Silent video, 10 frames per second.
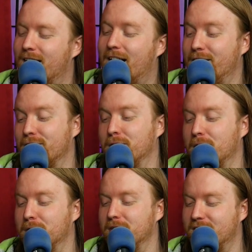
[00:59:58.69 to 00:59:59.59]
I don't
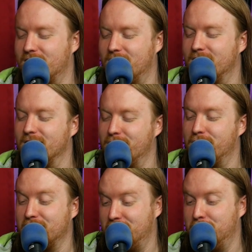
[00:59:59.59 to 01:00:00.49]
own the so- the
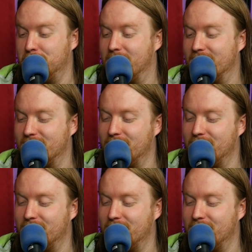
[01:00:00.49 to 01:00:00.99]
lyrics to that